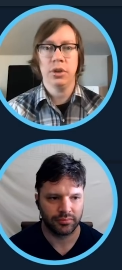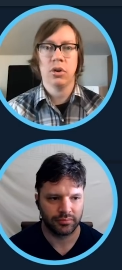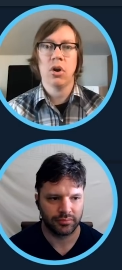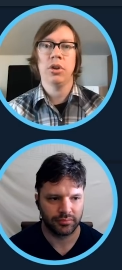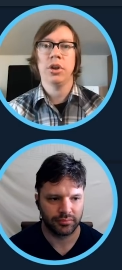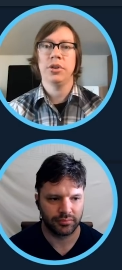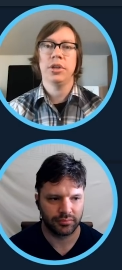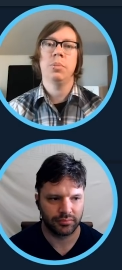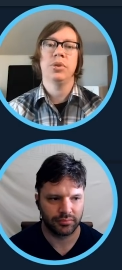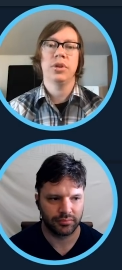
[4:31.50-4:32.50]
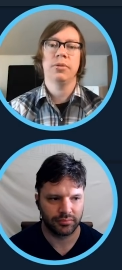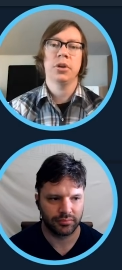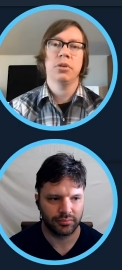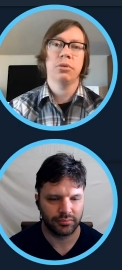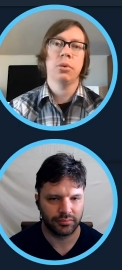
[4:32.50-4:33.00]
Speaker 1: you're calling on temp is never going
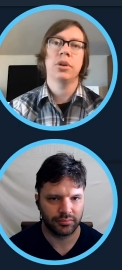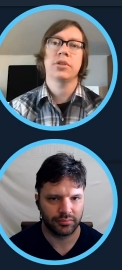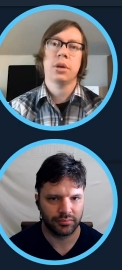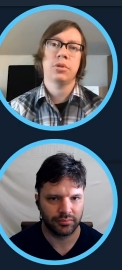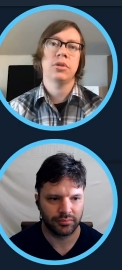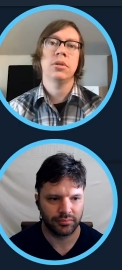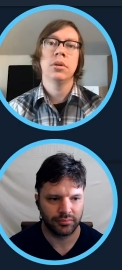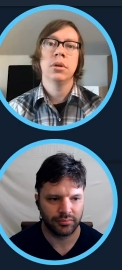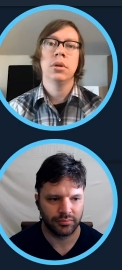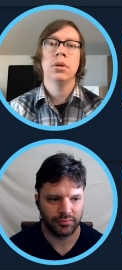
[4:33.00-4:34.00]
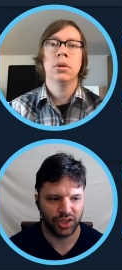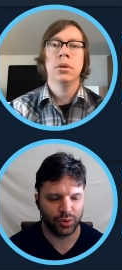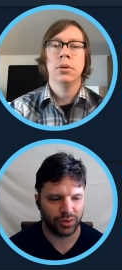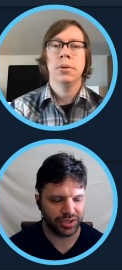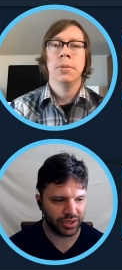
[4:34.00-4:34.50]
to throw an exception.
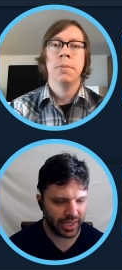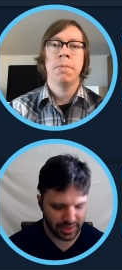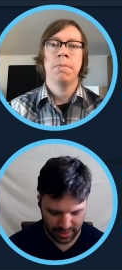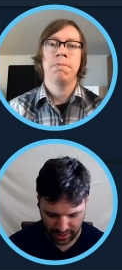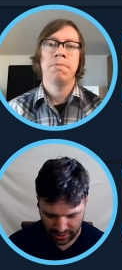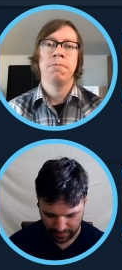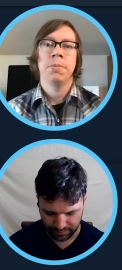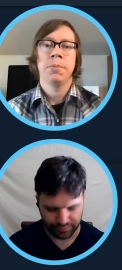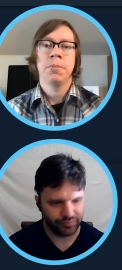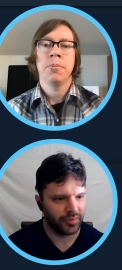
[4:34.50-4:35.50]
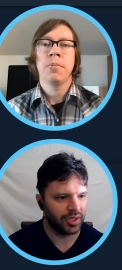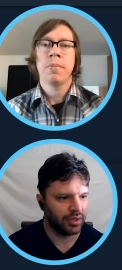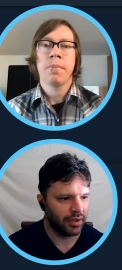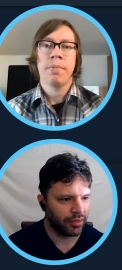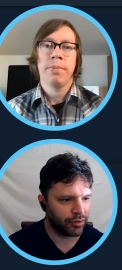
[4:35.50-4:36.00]
Speaker 2: Cool. So let's um,
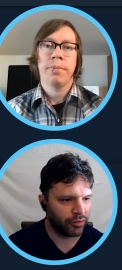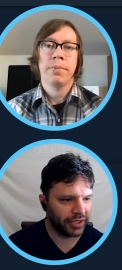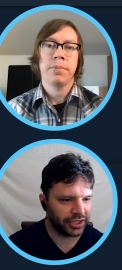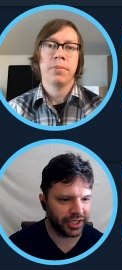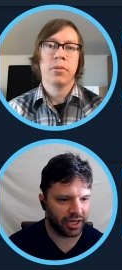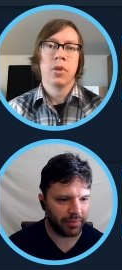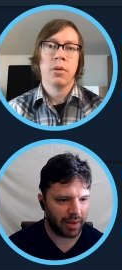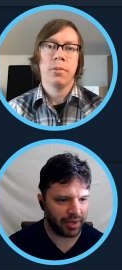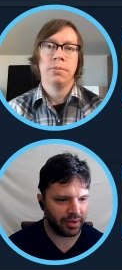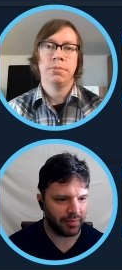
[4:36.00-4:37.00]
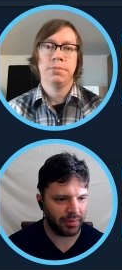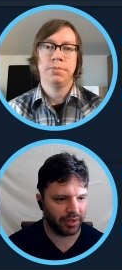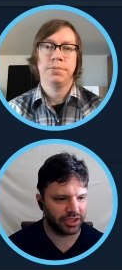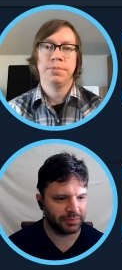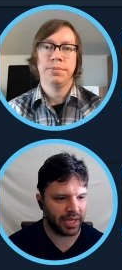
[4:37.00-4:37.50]
throw a wrench in here maybe. Maybe I'll
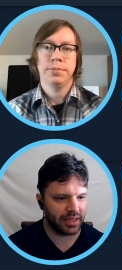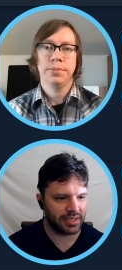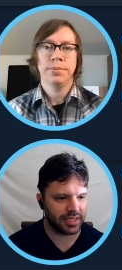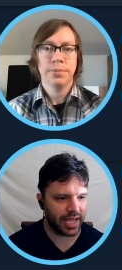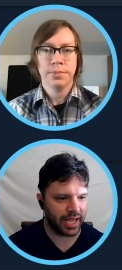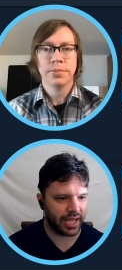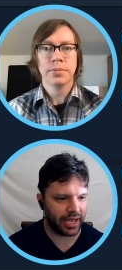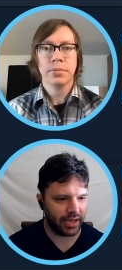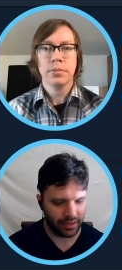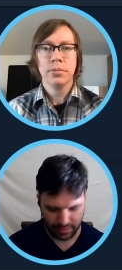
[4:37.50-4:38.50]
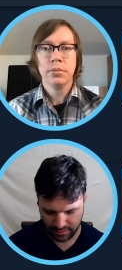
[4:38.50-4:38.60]
just make this a